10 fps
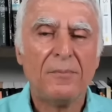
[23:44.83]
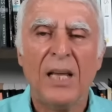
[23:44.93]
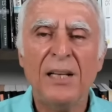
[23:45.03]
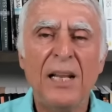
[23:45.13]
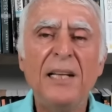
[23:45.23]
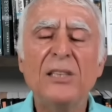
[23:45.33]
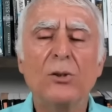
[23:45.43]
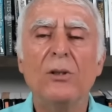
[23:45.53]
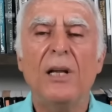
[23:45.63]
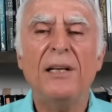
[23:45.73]
And, and, there's,
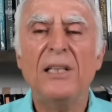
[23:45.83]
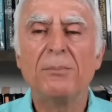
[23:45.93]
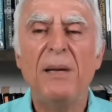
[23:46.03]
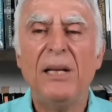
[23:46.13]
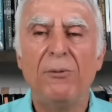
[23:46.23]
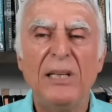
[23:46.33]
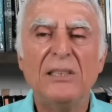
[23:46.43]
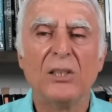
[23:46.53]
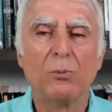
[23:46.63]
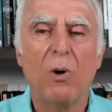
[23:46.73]
and there's many
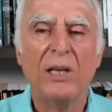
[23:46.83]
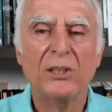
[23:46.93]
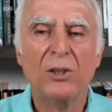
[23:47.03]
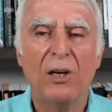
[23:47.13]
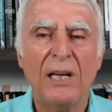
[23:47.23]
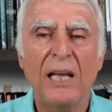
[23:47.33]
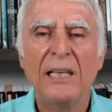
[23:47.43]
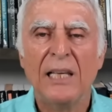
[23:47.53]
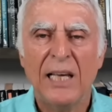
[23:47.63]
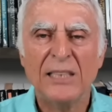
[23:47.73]
reasons why China
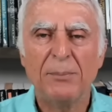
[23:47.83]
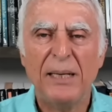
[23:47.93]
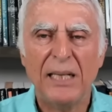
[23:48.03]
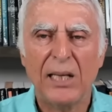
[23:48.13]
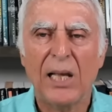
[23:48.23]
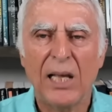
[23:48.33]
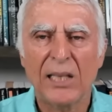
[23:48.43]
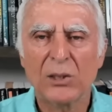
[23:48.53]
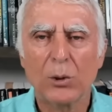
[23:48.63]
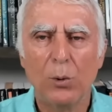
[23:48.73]
has been
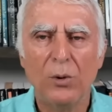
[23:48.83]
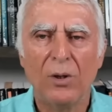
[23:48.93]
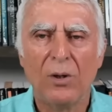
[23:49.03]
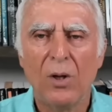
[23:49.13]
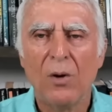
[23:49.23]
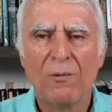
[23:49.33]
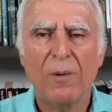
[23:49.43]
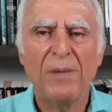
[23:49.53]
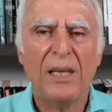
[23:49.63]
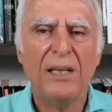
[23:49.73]
excluded
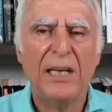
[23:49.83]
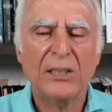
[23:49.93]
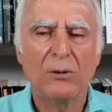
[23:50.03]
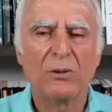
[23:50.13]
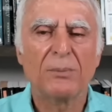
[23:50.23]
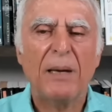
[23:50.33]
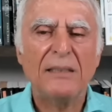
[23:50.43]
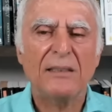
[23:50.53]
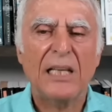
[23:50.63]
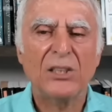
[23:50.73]
from the International
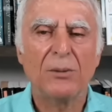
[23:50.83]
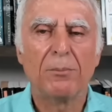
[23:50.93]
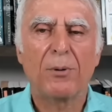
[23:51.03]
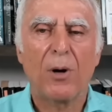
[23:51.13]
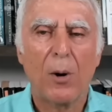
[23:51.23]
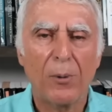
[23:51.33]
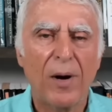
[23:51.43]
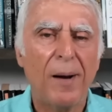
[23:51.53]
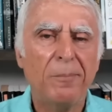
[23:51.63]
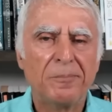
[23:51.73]
Space Station
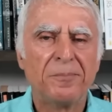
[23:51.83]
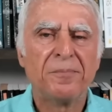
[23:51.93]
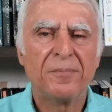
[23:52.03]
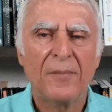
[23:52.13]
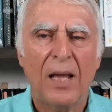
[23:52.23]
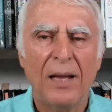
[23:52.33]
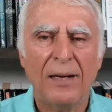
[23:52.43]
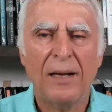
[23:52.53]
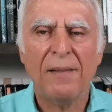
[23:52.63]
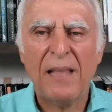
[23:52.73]
program. And,
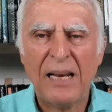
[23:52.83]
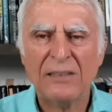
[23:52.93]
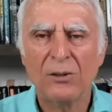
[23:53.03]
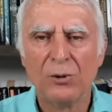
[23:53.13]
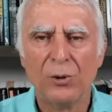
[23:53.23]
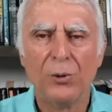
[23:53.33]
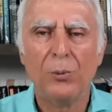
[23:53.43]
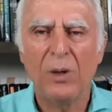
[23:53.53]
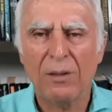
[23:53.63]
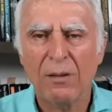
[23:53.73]
and that has to do
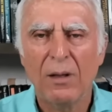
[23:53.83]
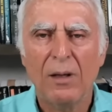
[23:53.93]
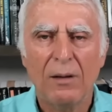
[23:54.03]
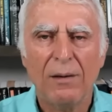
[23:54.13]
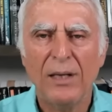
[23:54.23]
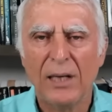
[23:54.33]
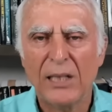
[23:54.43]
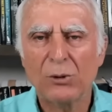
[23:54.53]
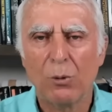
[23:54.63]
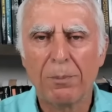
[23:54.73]
with
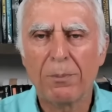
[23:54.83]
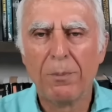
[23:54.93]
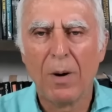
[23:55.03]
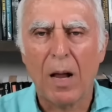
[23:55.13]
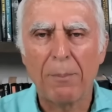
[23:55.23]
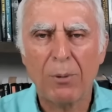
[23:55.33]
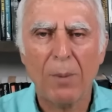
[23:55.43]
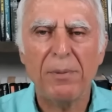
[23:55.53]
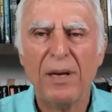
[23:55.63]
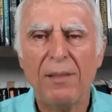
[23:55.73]
intellectual uh,
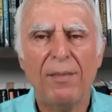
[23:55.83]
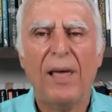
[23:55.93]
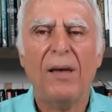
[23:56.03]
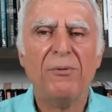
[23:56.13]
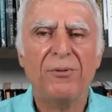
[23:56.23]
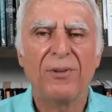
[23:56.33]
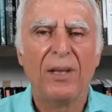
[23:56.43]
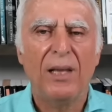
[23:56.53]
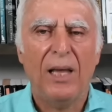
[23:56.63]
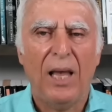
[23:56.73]
property theft
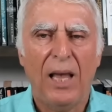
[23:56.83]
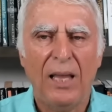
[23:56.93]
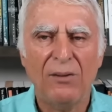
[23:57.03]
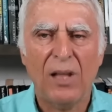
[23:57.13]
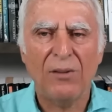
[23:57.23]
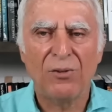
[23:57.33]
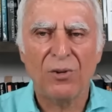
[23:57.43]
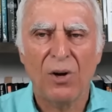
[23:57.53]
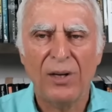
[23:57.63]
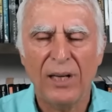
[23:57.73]
and, and
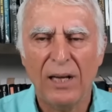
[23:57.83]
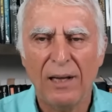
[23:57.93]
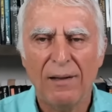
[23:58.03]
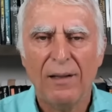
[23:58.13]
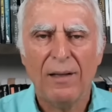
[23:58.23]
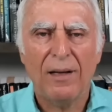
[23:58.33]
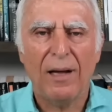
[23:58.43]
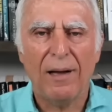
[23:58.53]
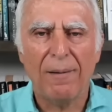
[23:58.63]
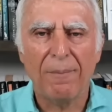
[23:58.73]
China
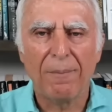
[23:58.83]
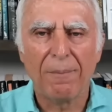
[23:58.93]
uh,